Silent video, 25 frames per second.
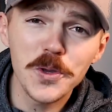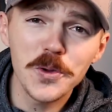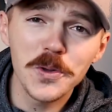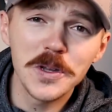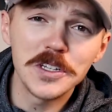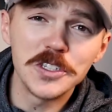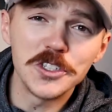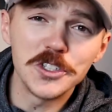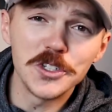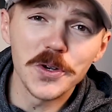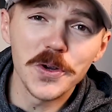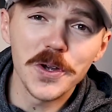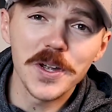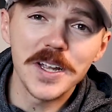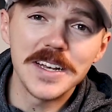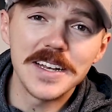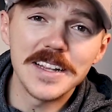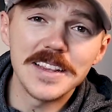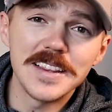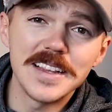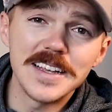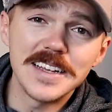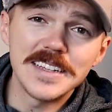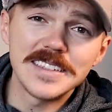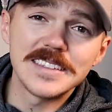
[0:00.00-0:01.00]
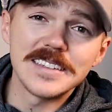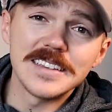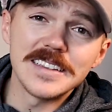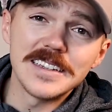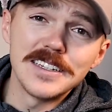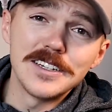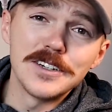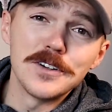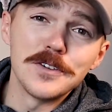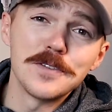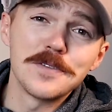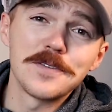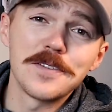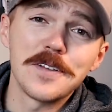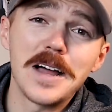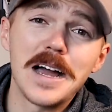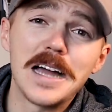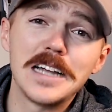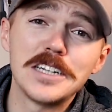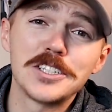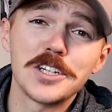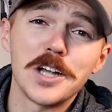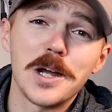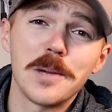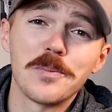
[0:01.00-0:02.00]
you enjoyed this little
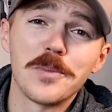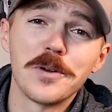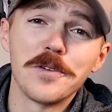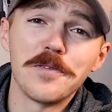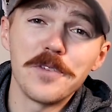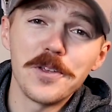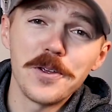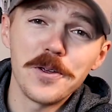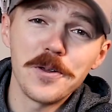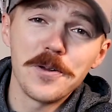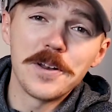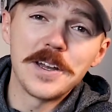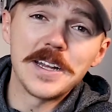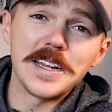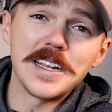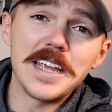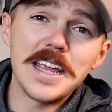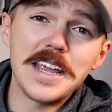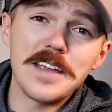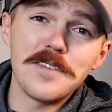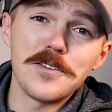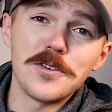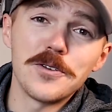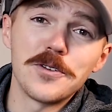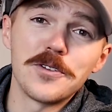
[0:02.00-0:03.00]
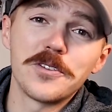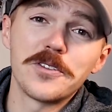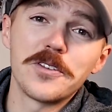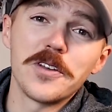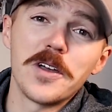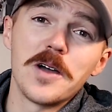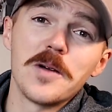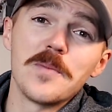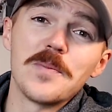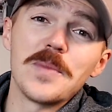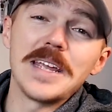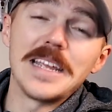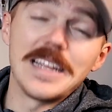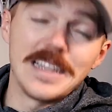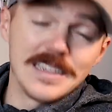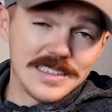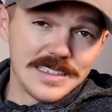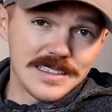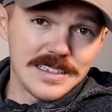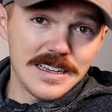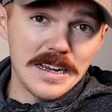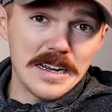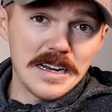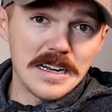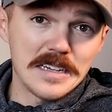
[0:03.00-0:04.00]
fly shop review and it gave you some
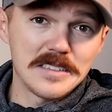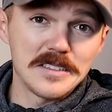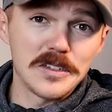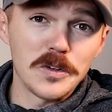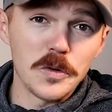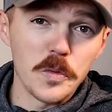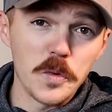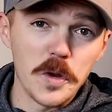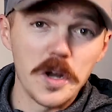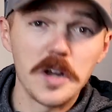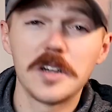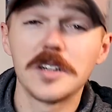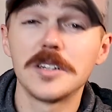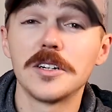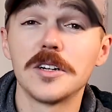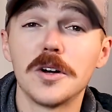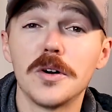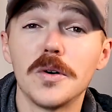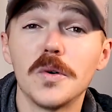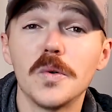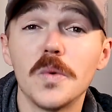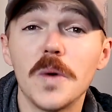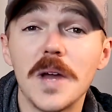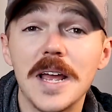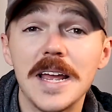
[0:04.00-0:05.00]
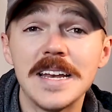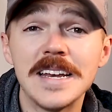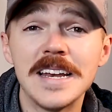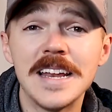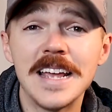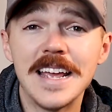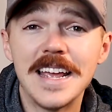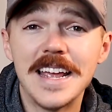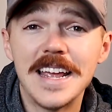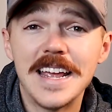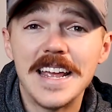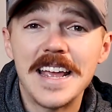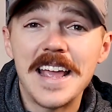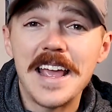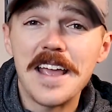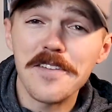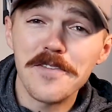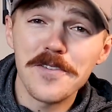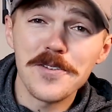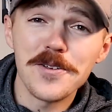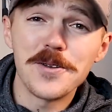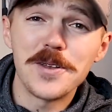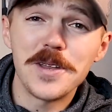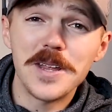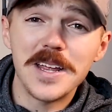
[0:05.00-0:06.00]
insight as to where to go when.
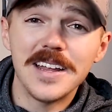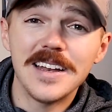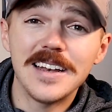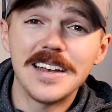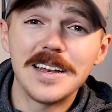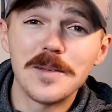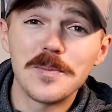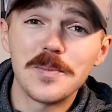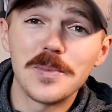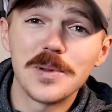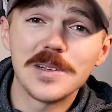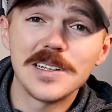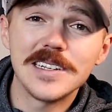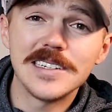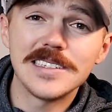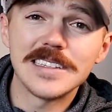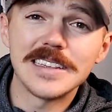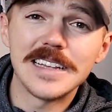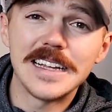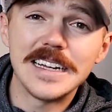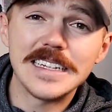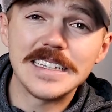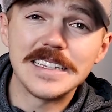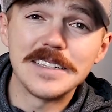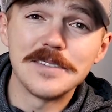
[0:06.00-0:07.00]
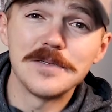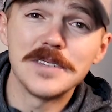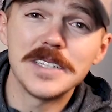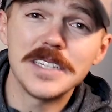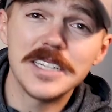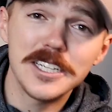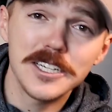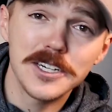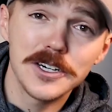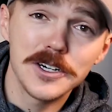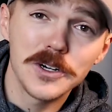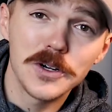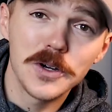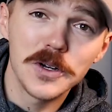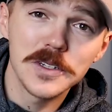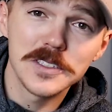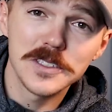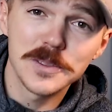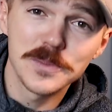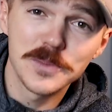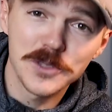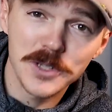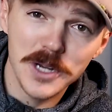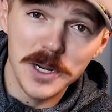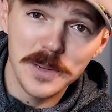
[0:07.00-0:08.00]
If you did, please like the video,
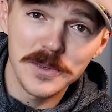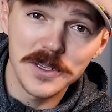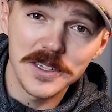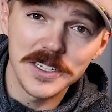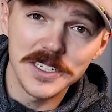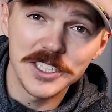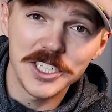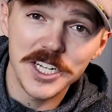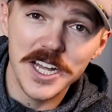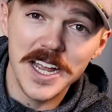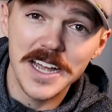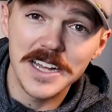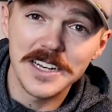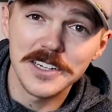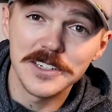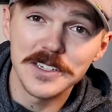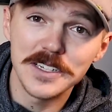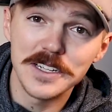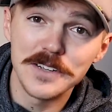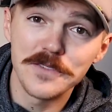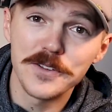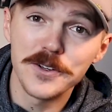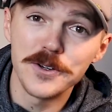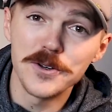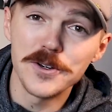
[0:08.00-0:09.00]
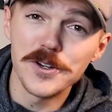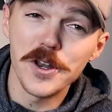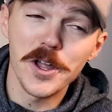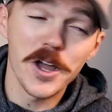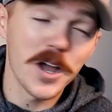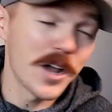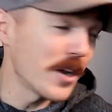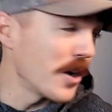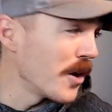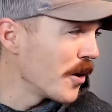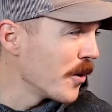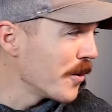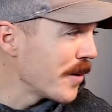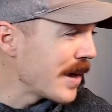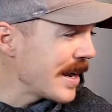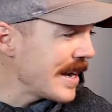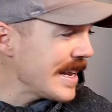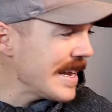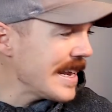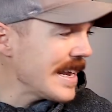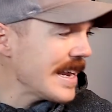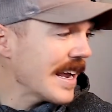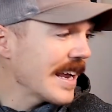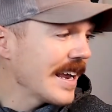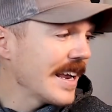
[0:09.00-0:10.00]
subscribe to the channel if you're not
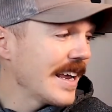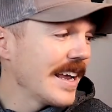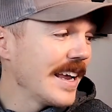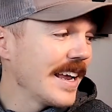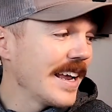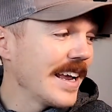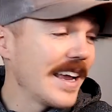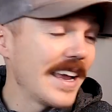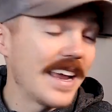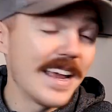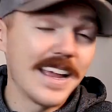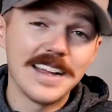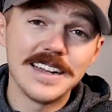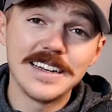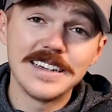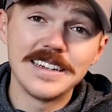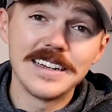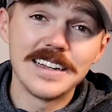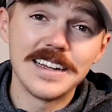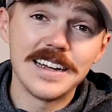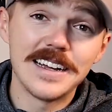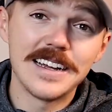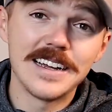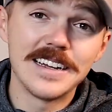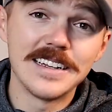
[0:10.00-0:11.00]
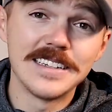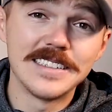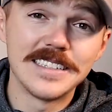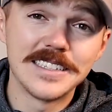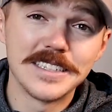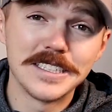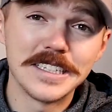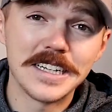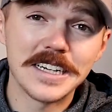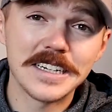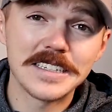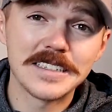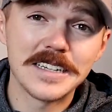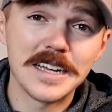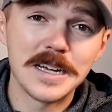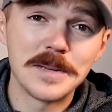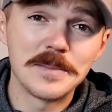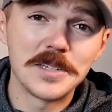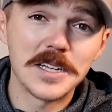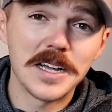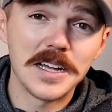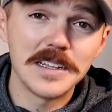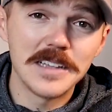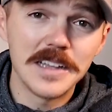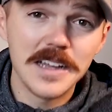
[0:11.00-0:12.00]
already, and until next time,
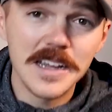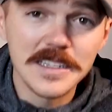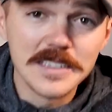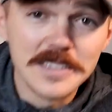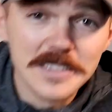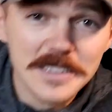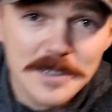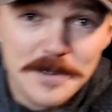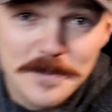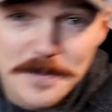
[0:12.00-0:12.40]
tight lines.